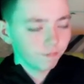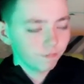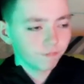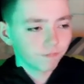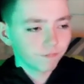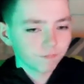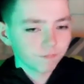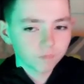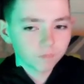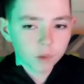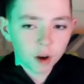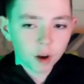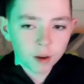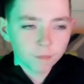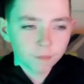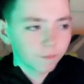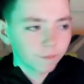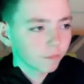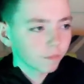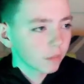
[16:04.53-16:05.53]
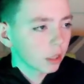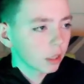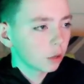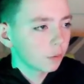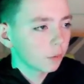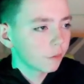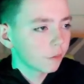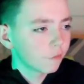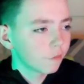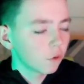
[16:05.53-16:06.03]
Right, it will be
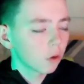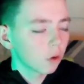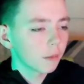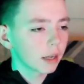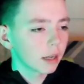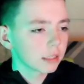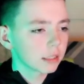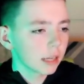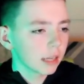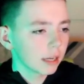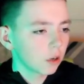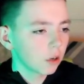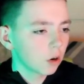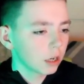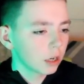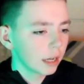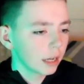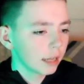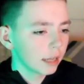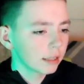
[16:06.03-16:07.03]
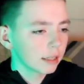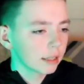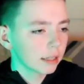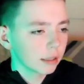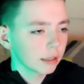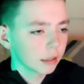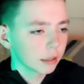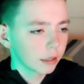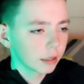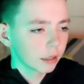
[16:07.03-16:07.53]
4 minutes added on to end it,
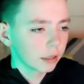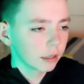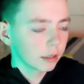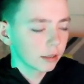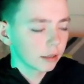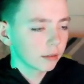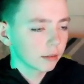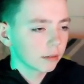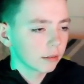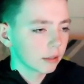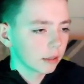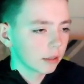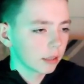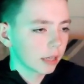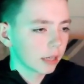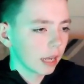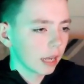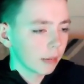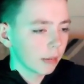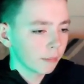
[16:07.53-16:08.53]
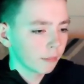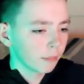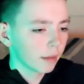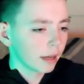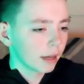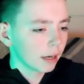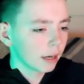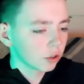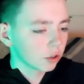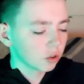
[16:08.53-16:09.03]
the game in
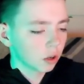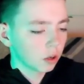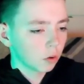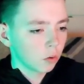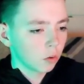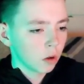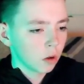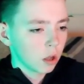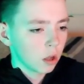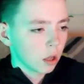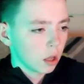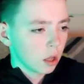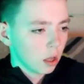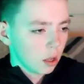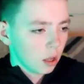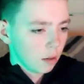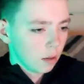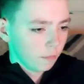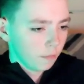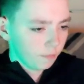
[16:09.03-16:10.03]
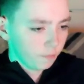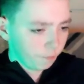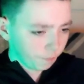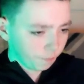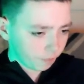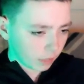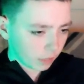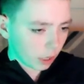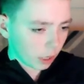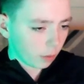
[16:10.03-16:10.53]
Israel. It will
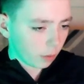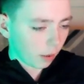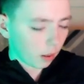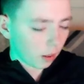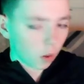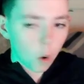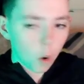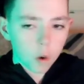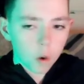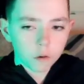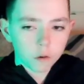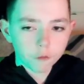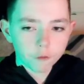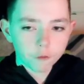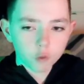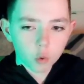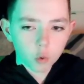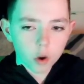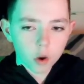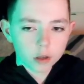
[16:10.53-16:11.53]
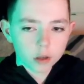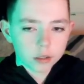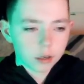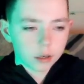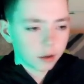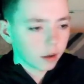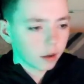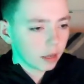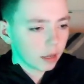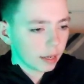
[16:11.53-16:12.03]
be a long throw-in
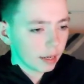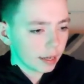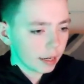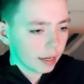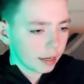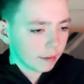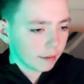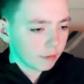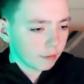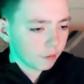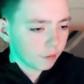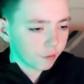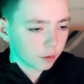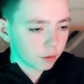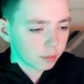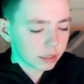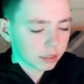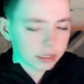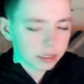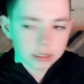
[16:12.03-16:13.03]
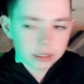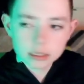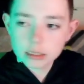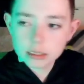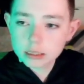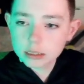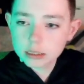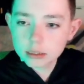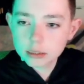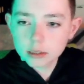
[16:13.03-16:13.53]
from
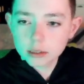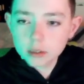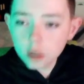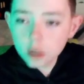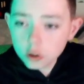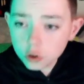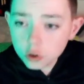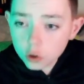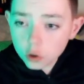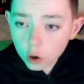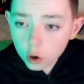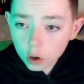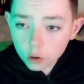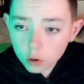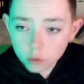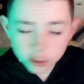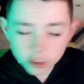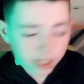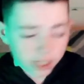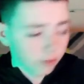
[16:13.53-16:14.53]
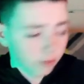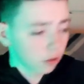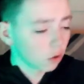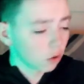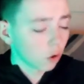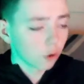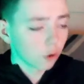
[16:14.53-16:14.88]
O'Donnell, Stephen O'Donnell.